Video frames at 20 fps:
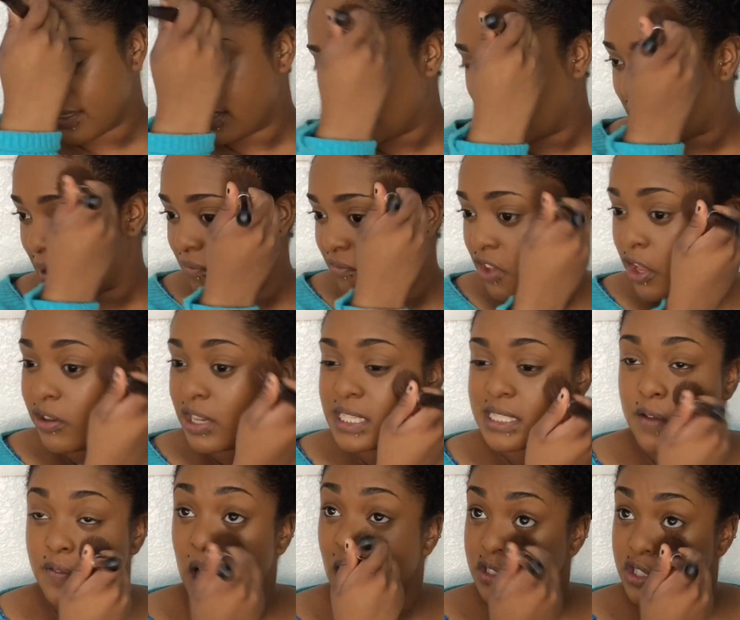And I'm very
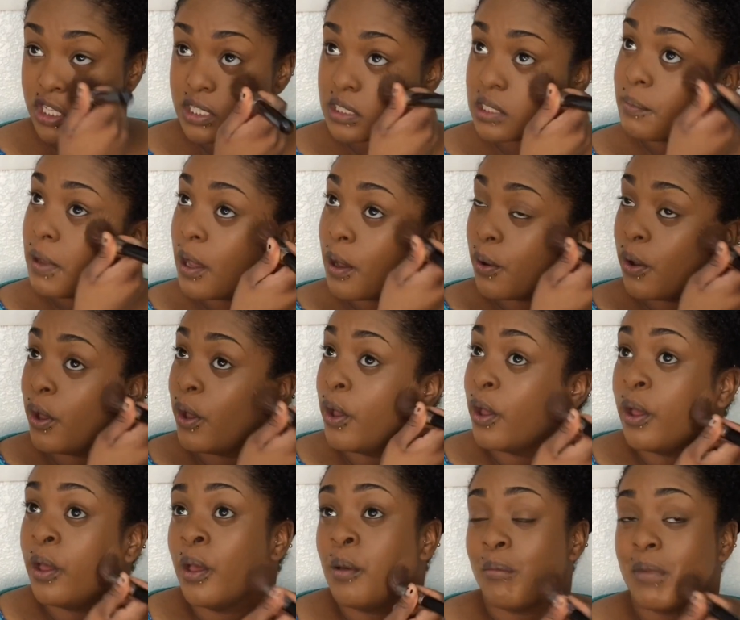self-conscious about
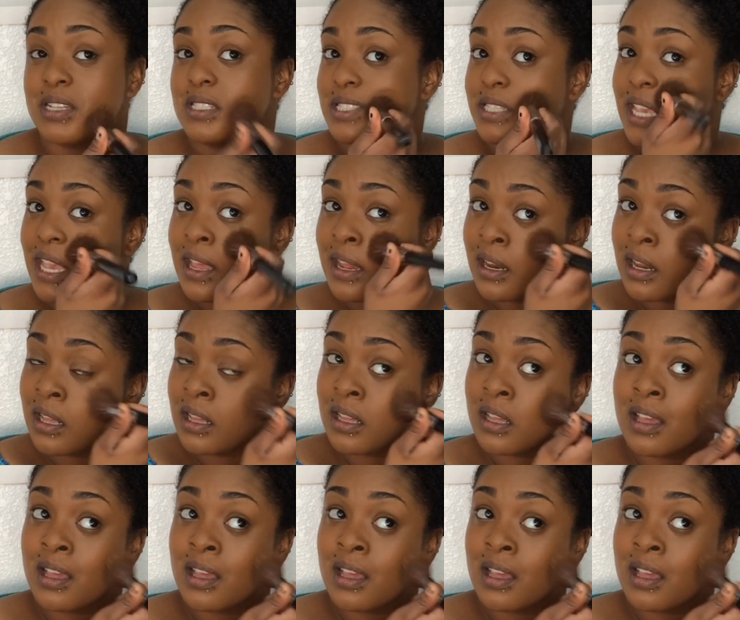my skin.